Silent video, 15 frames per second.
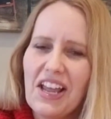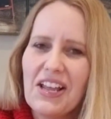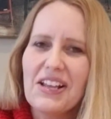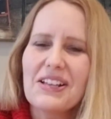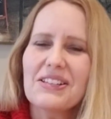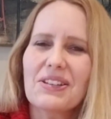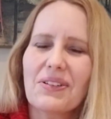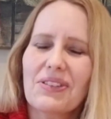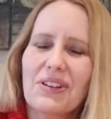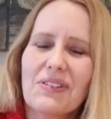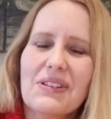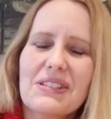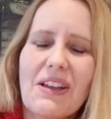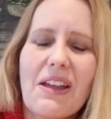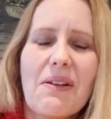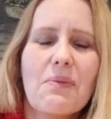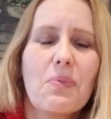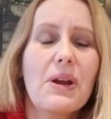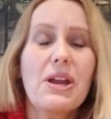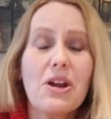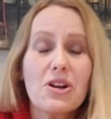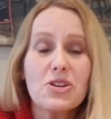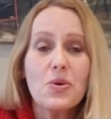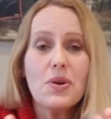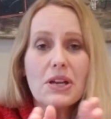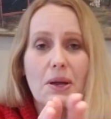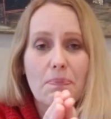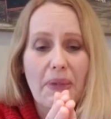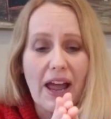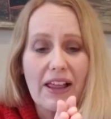so we are doing
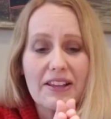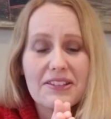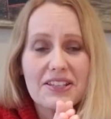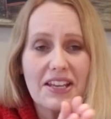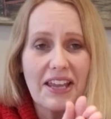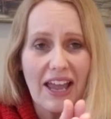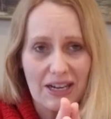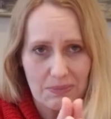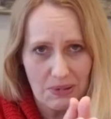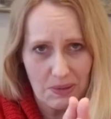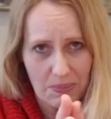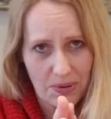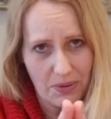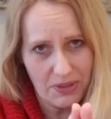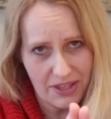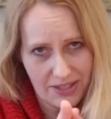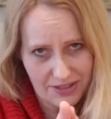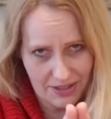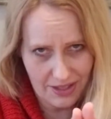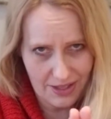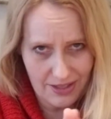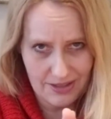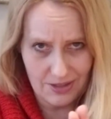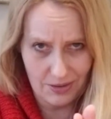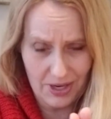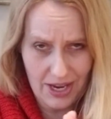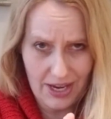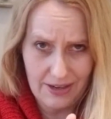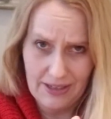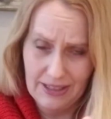a balancing act, people, with these kids,
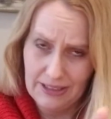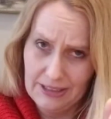okay?